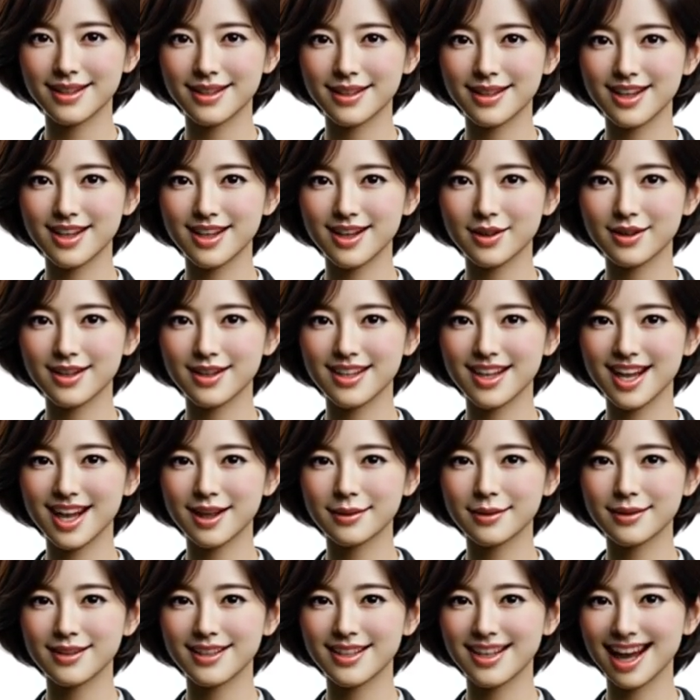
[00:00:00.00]
This usage
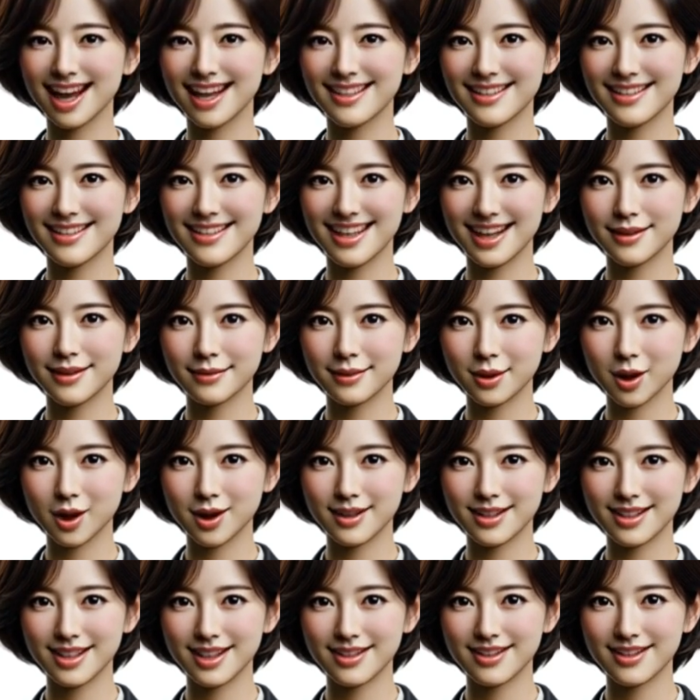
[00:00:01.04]
emphasizes the
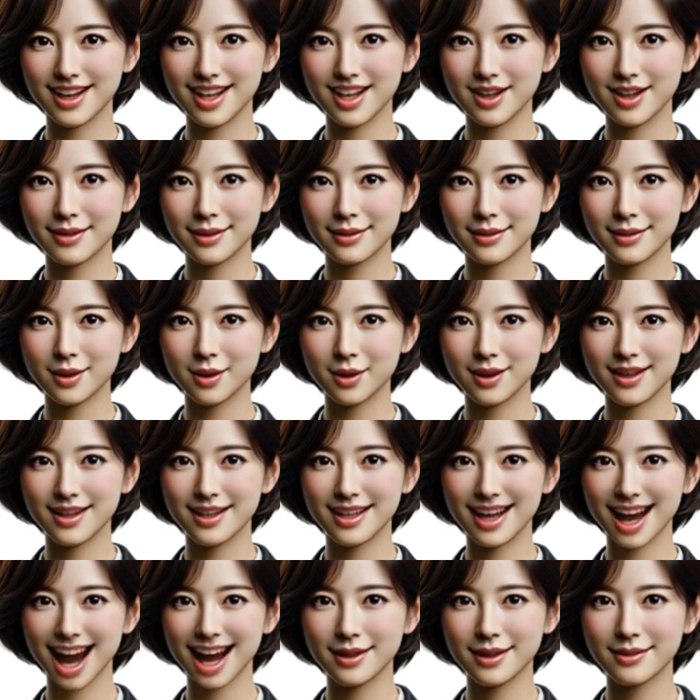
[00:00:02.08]
importance of each member within
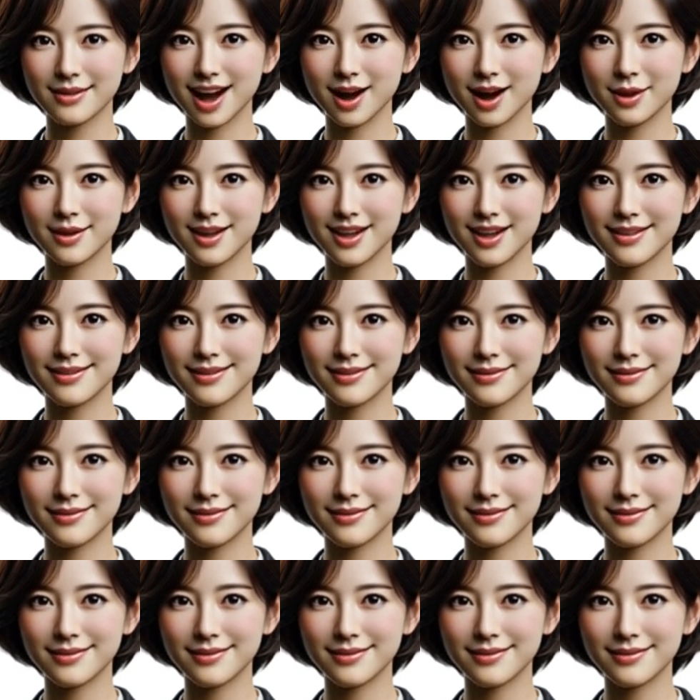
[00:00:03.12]
the household.